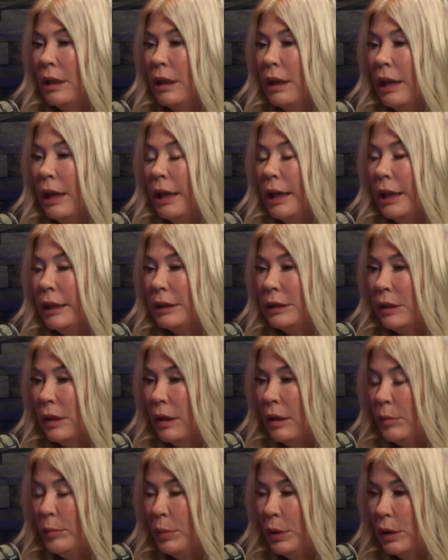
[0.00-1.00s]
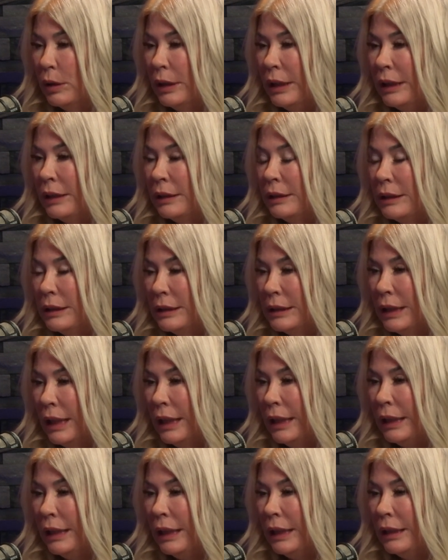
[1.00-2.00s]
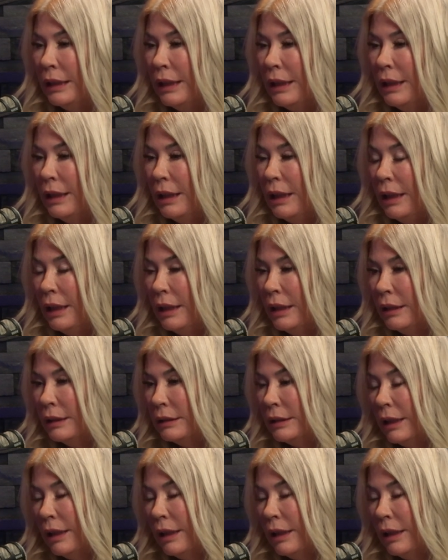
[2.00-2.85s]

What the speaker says: I started building, designing, and